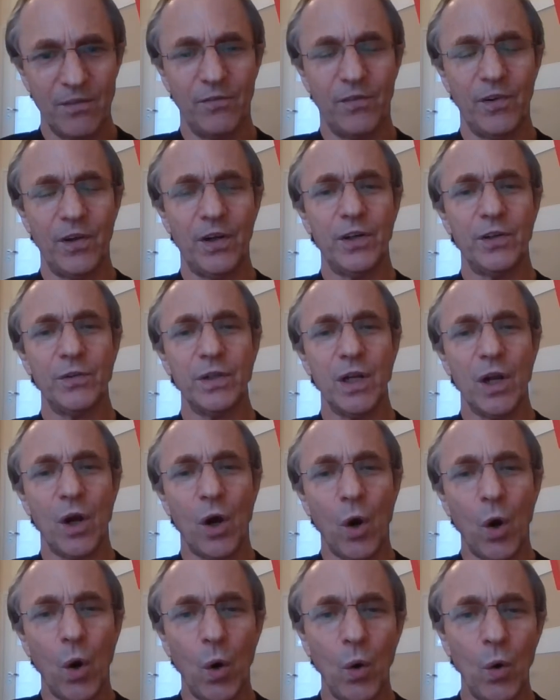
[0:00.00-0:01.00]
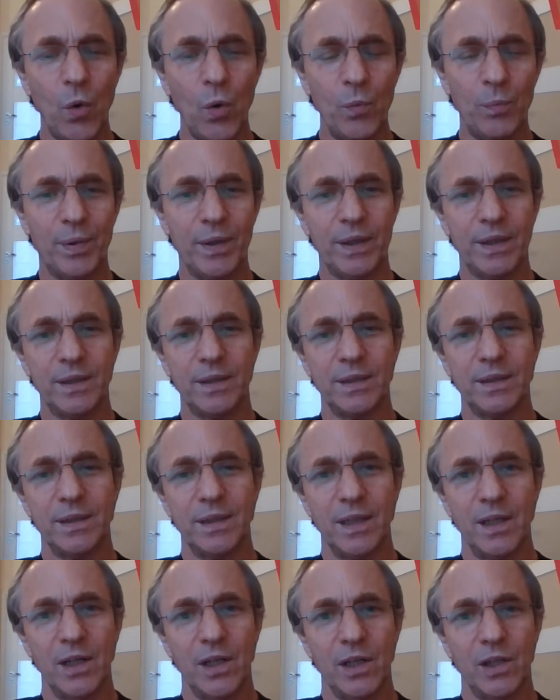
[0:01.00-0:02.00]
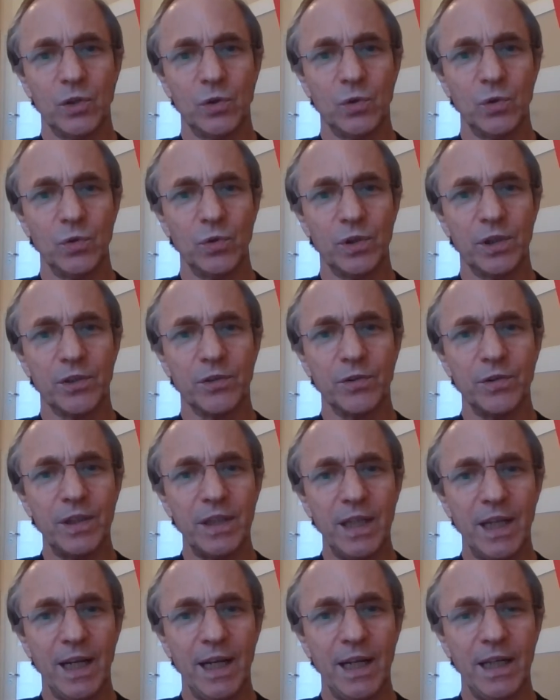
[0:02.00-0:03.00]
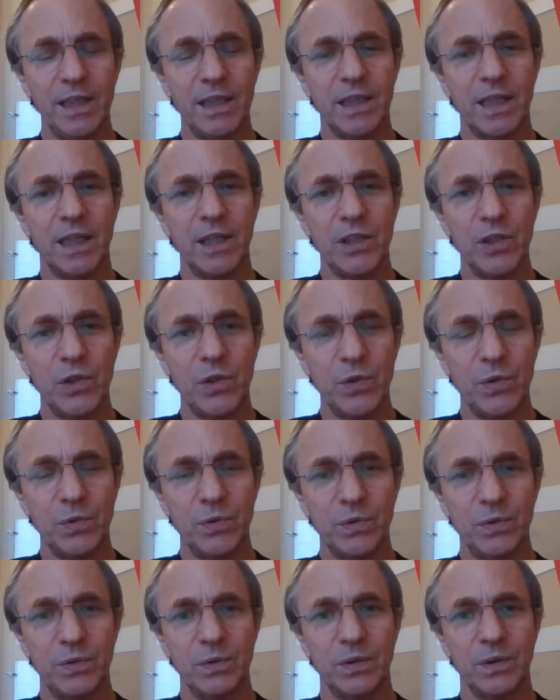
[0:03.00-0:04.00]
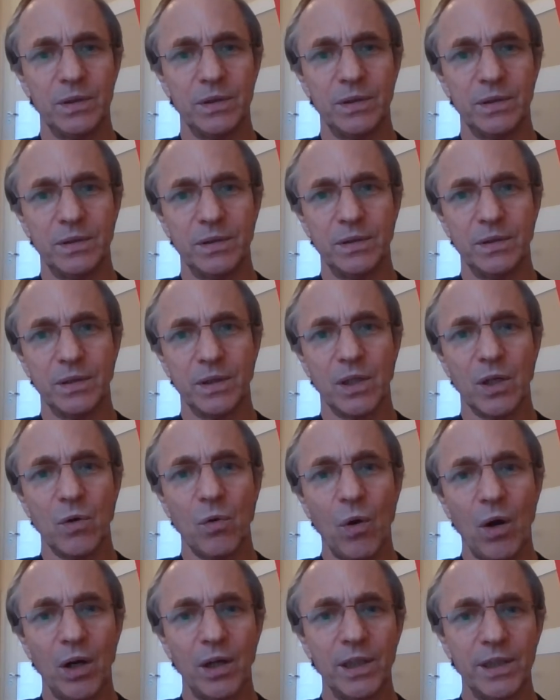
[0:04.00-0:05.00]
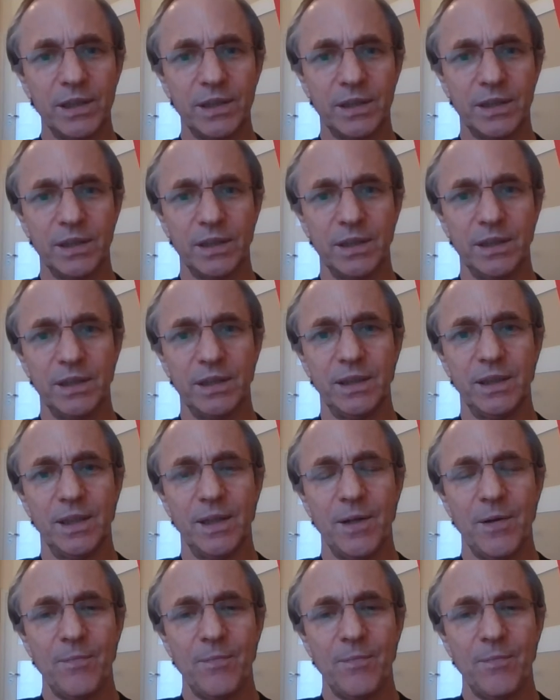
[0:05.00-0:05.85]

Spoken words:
very open to create a new quality,